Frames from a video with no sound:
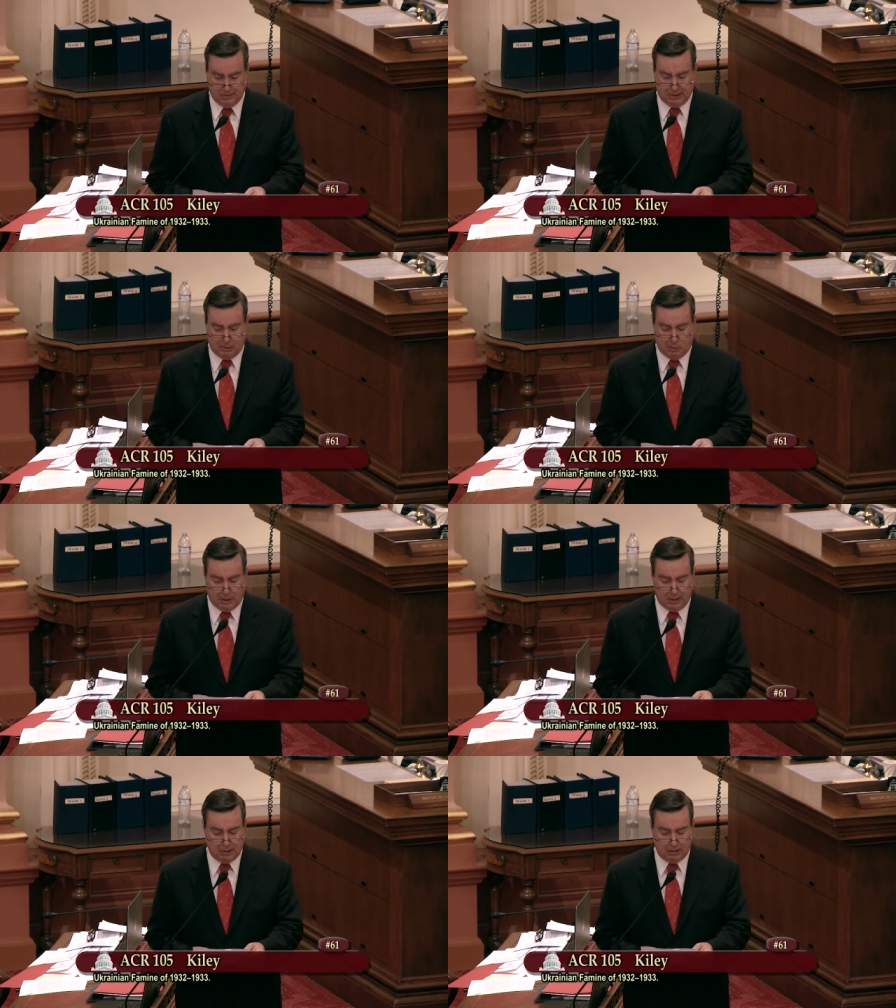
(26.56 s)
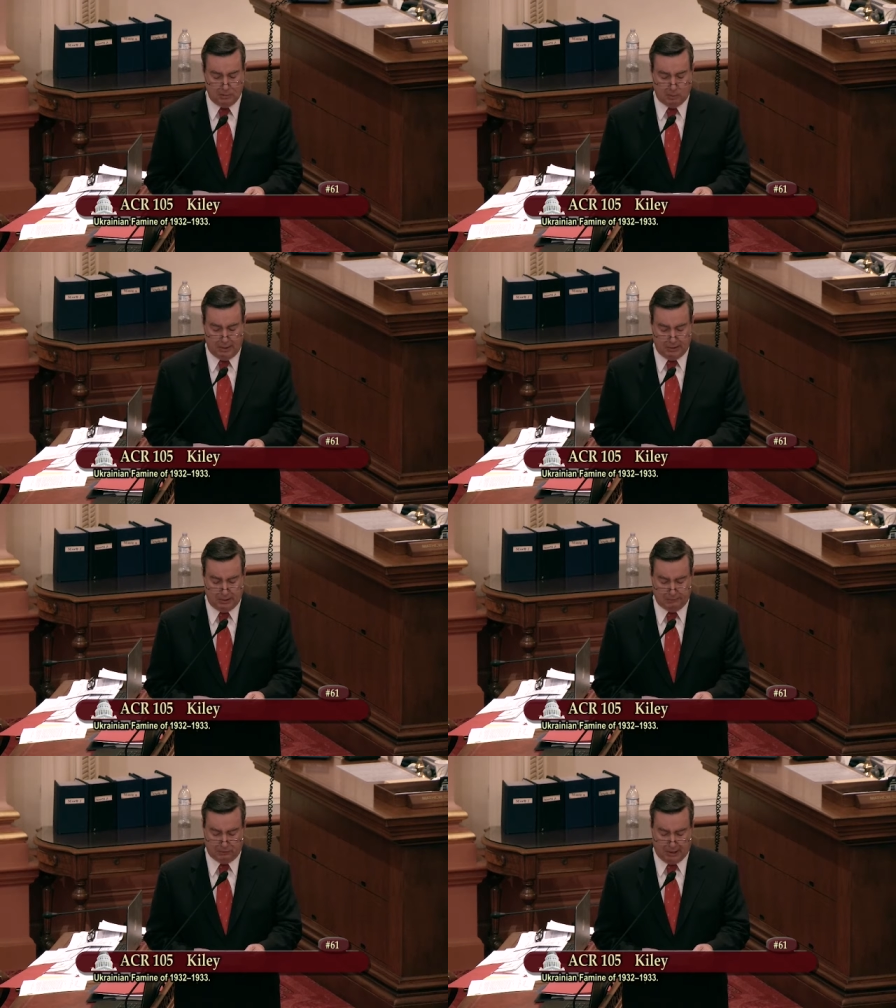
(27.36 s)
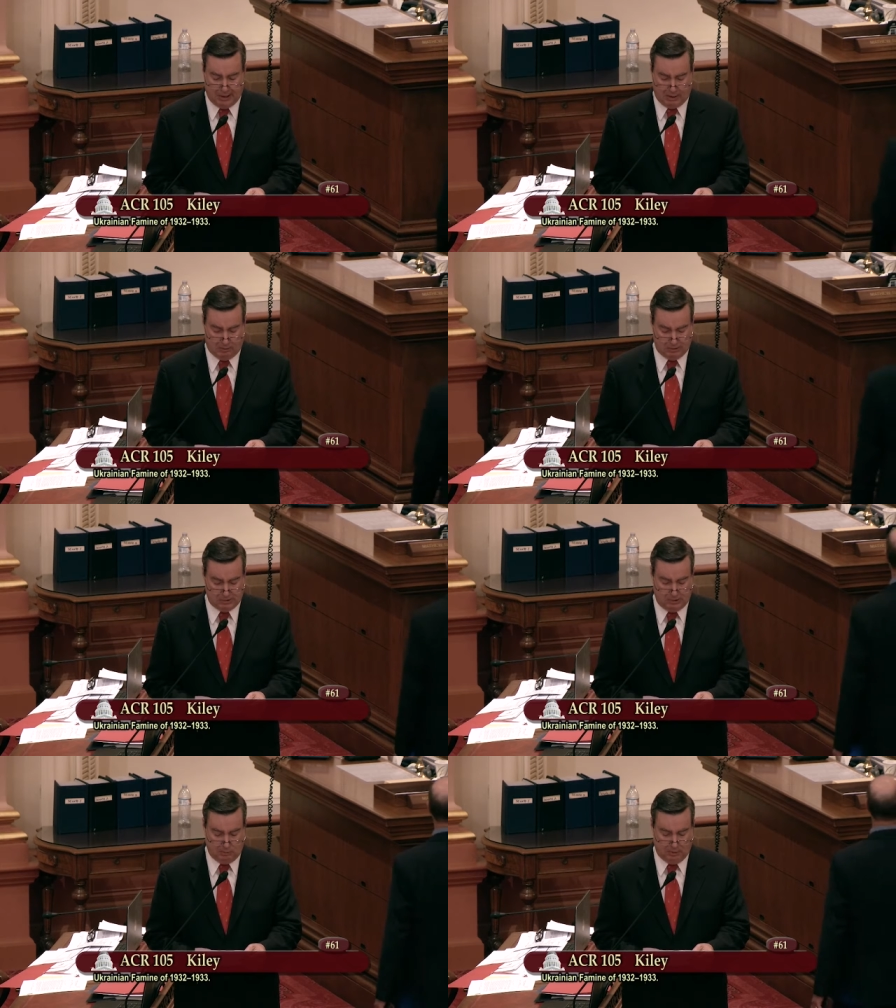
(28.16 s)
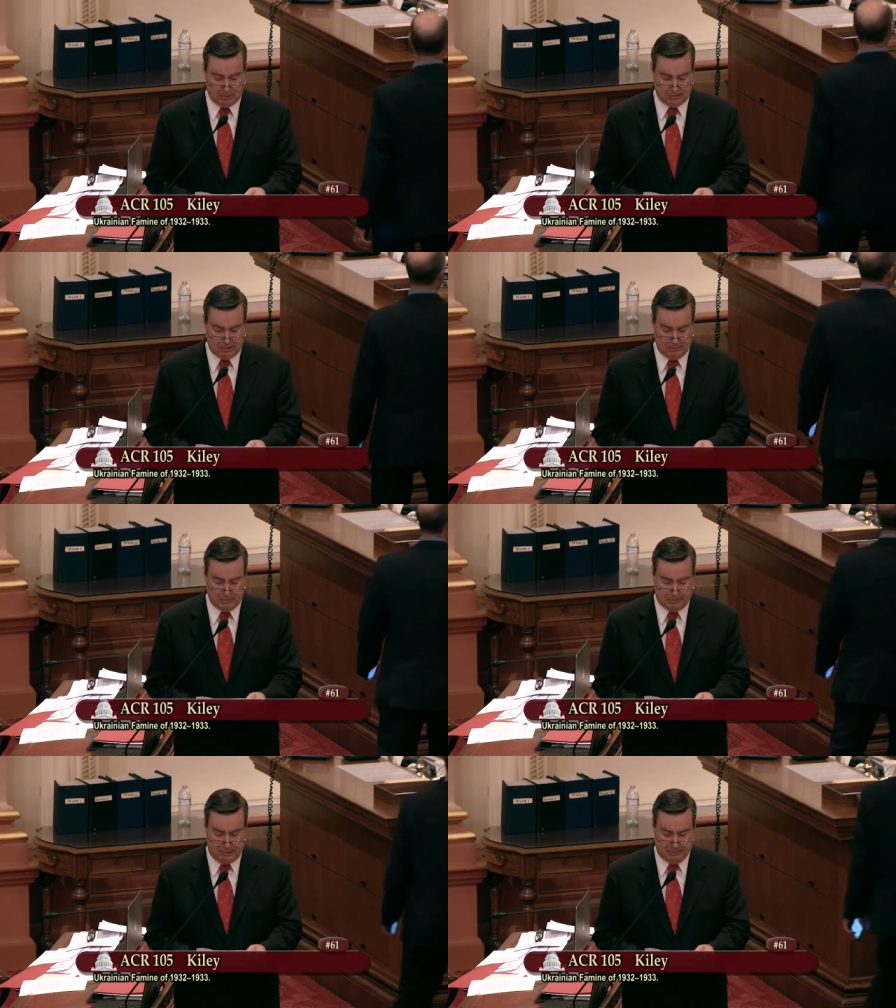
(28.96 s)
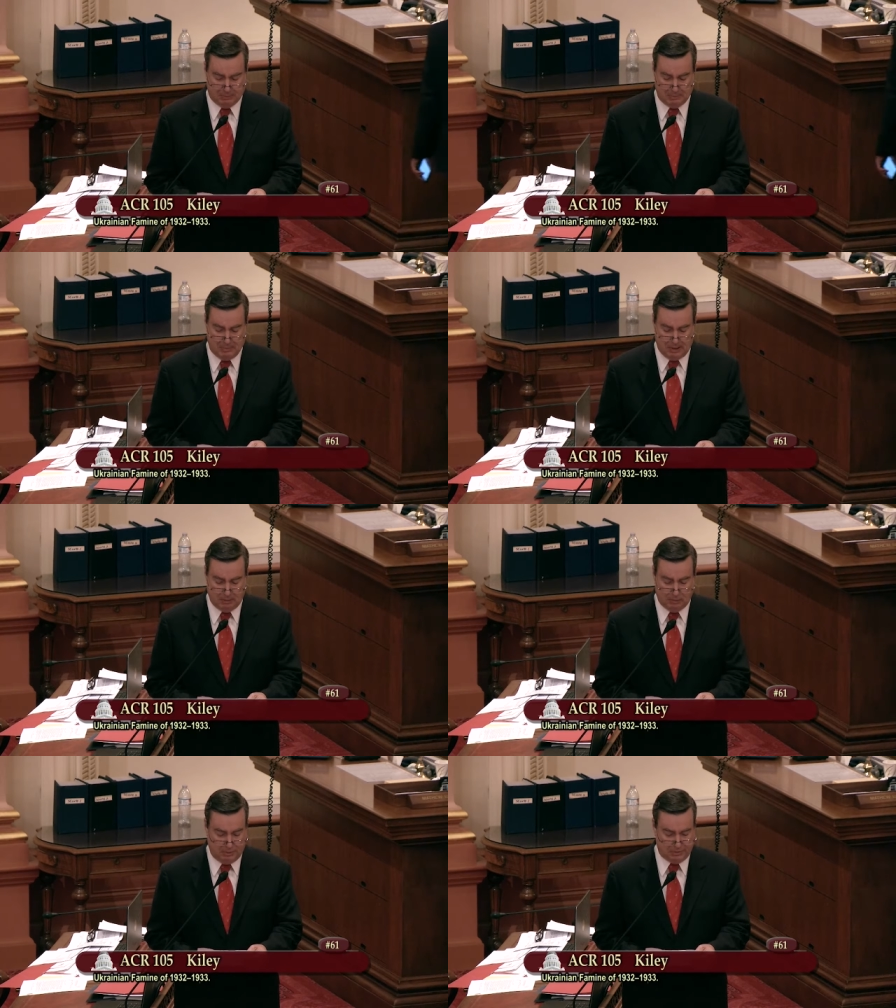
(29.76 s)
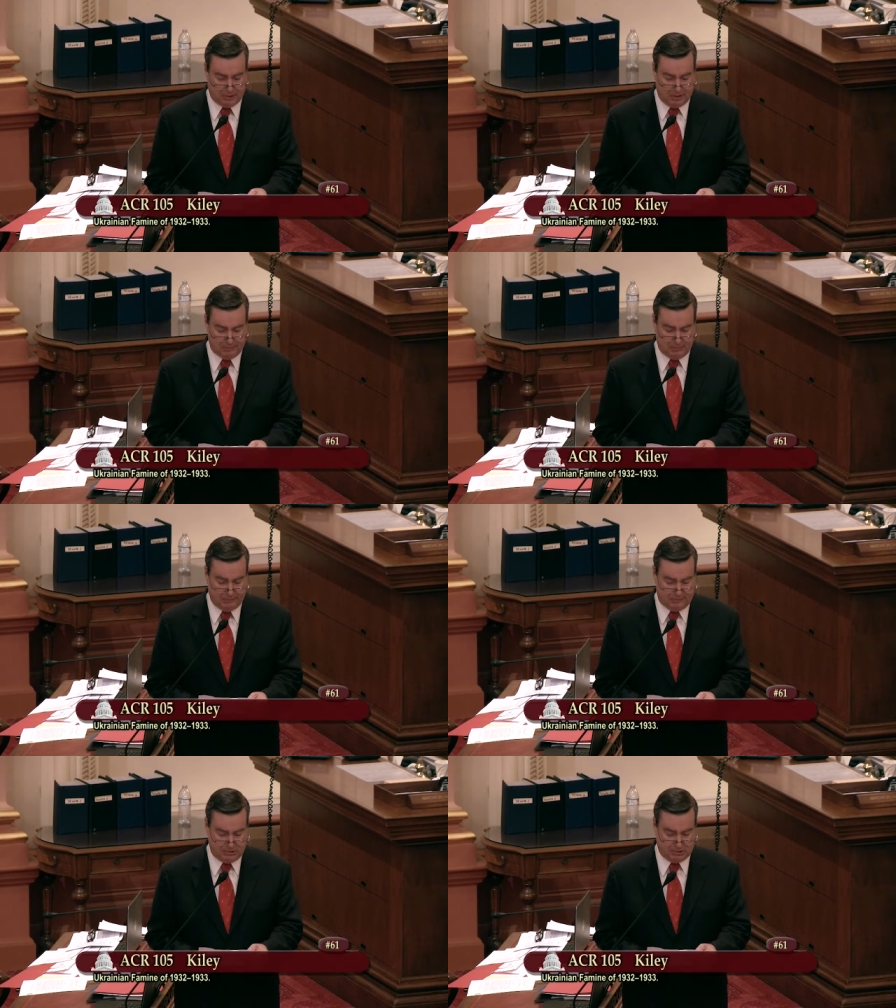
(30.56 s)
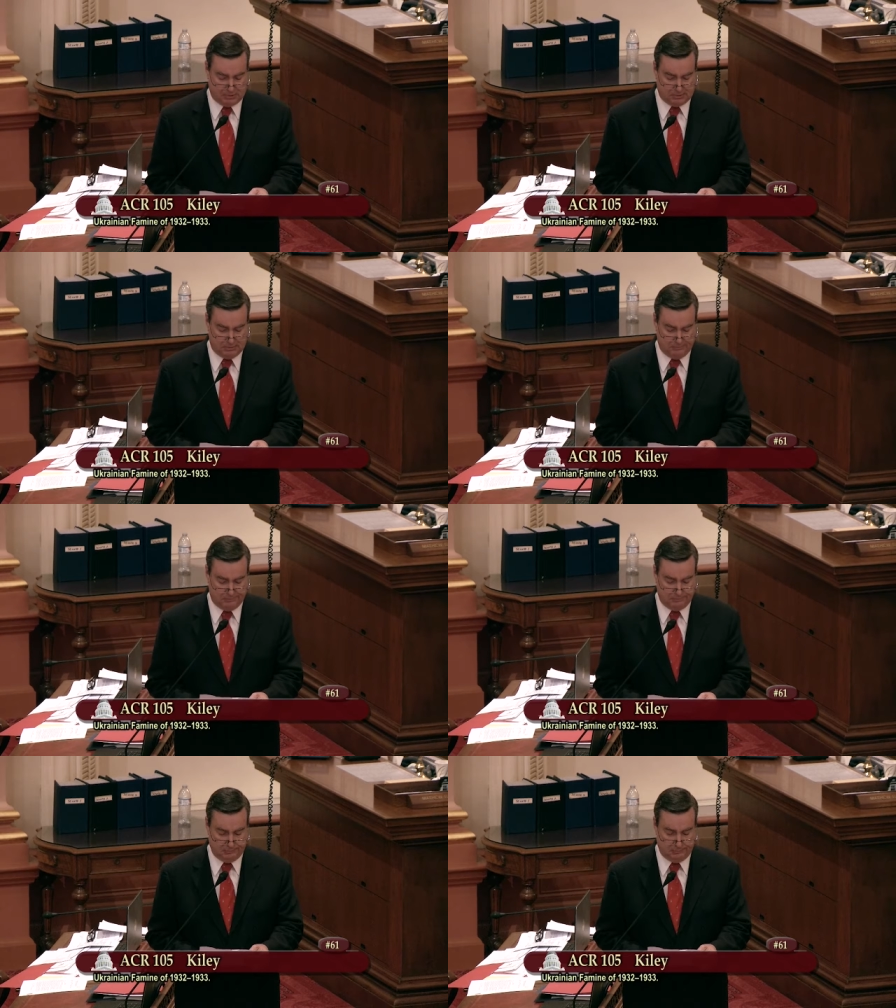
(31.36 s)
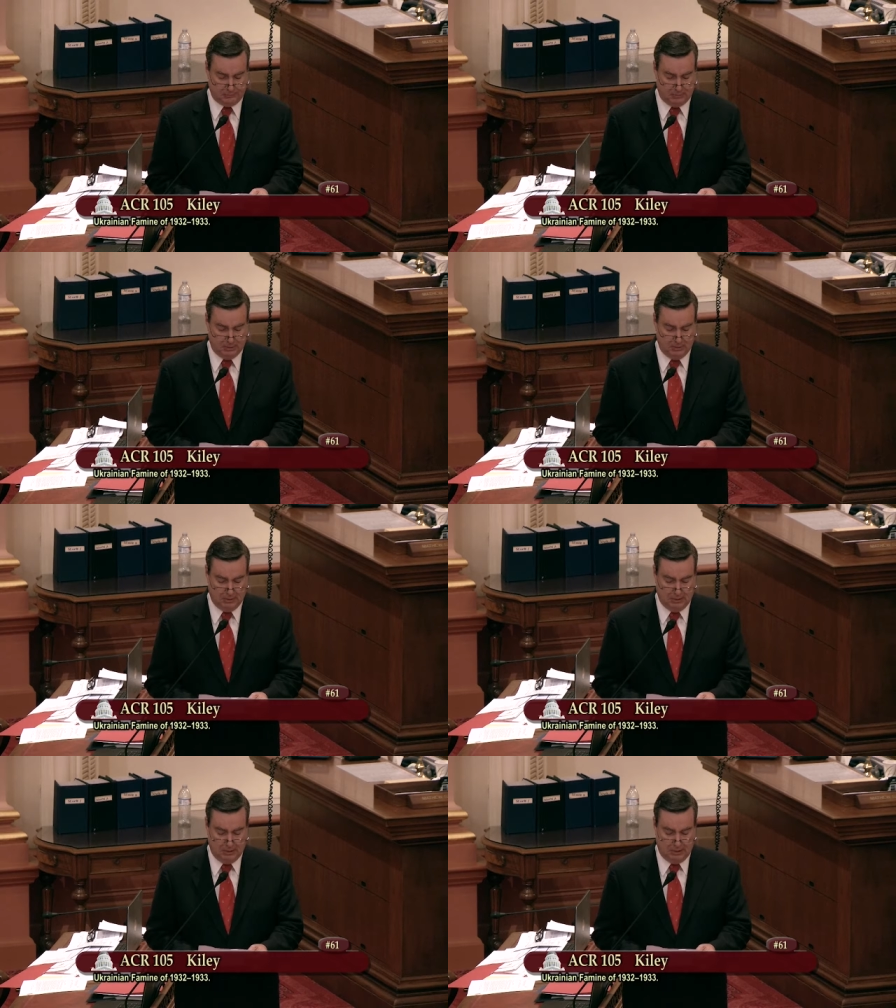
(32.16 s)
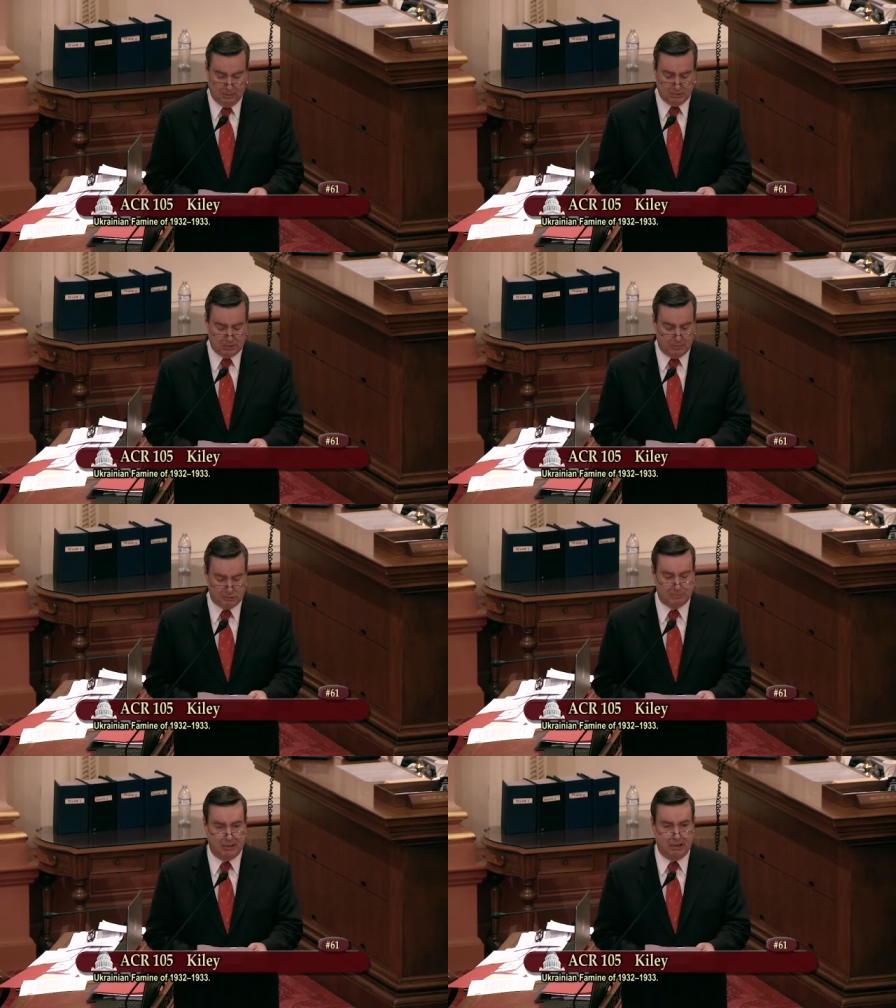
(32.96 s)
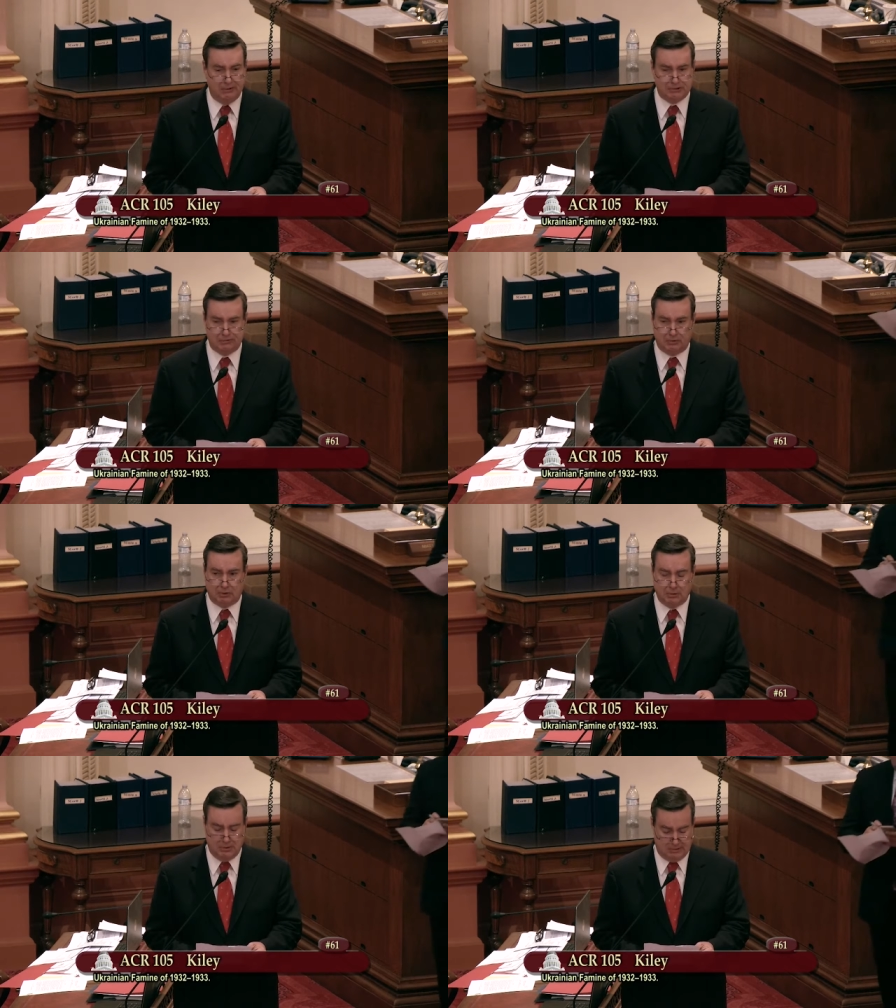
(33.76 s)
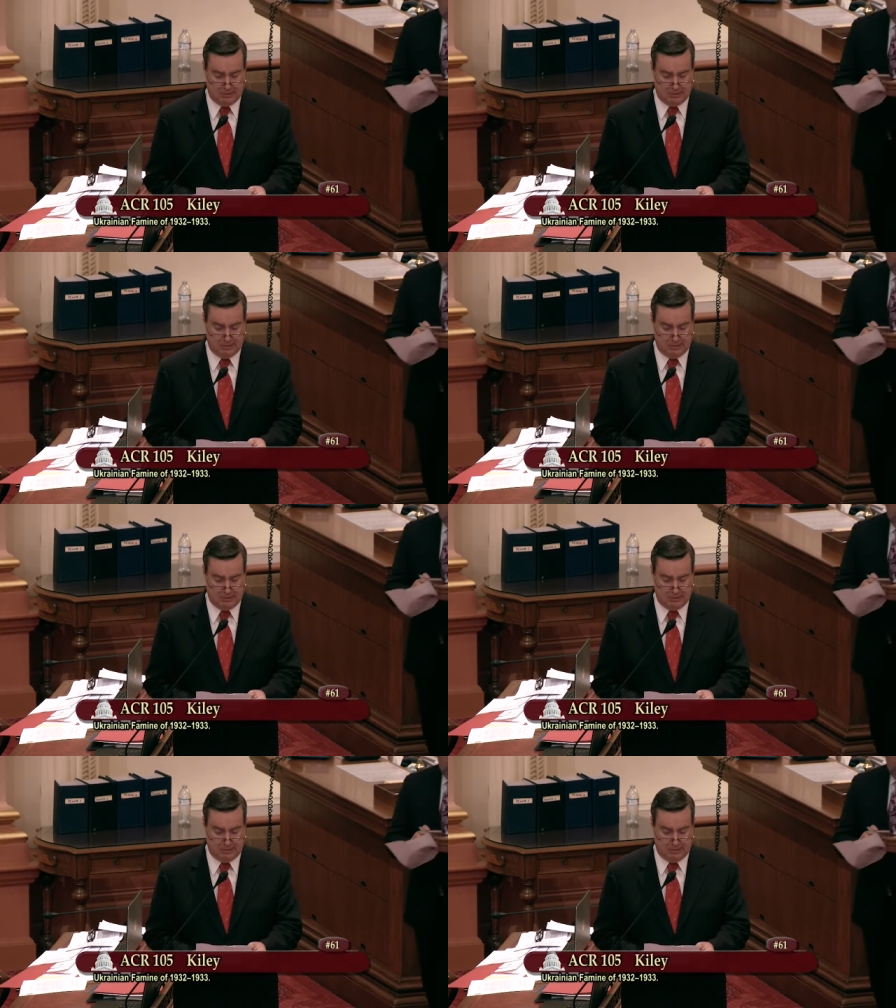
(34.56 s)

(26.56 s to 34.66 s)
They quietly waited for hours, and while some of the people met with the government officials, it was the most peaceful